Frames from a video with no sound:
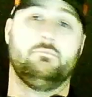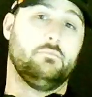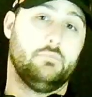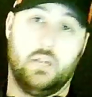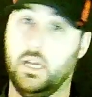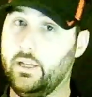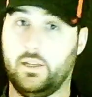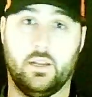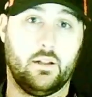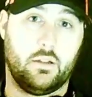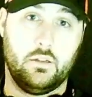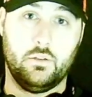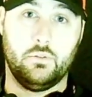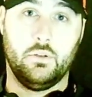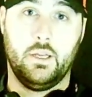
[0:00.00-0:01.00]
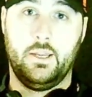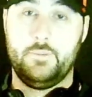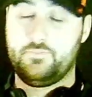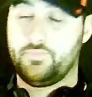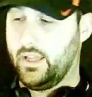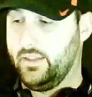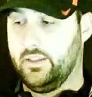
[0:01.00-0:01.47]
I ain't got a clue.
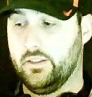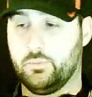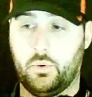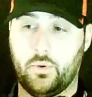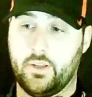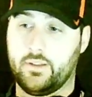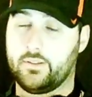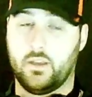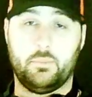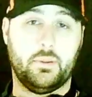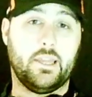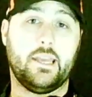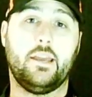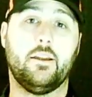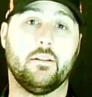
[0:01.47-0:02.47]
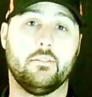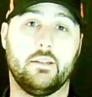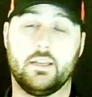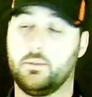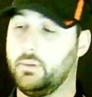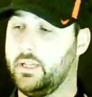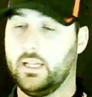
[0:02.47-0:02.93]
At this point, it's up in the air. It
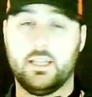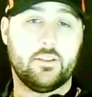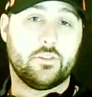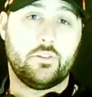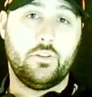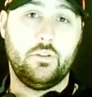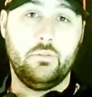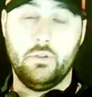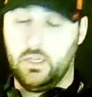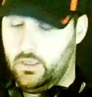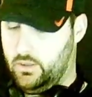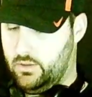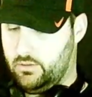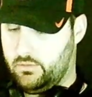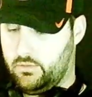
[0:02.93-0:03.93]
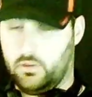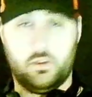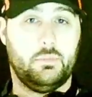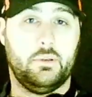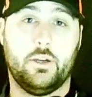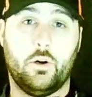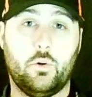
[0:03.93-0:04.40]
could be LSU, could
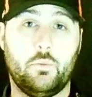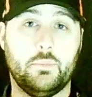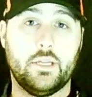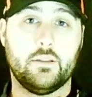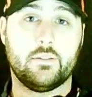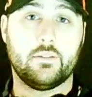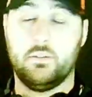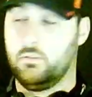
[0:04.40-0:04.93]
be Ole Miss.